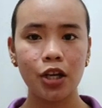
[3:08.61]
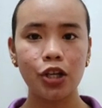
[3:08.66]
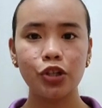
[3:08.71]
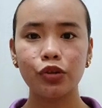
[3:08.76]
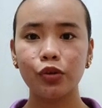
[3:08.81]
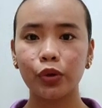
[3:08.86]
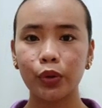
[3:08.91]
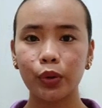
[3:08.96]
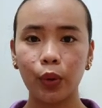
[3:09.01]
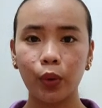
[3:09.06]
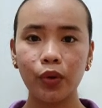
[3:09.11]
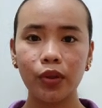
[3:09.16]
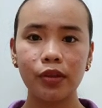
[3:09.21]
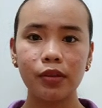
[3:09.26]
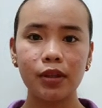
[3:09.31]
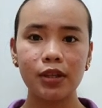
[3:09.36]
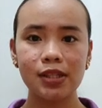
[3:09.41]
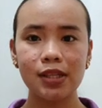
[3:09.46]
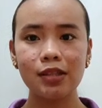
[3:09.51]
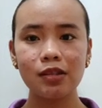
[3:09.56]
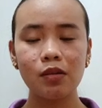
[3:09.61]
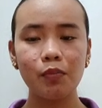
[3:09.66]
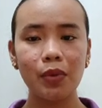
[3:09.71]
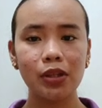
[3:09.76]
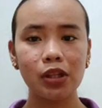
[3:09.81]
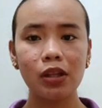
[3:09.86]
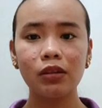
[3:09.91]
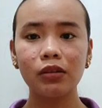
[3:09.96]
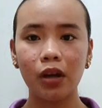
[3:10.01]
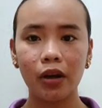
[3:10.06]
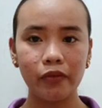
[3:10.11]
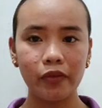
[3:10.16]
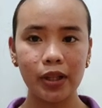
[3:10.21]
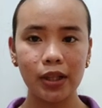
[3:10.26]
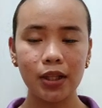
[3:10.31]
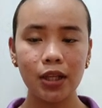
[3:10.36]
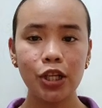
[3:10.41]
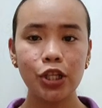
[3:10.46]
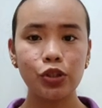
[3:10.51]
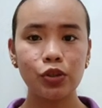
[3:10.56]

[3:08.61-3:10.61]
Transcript: She wrote the sentimental novel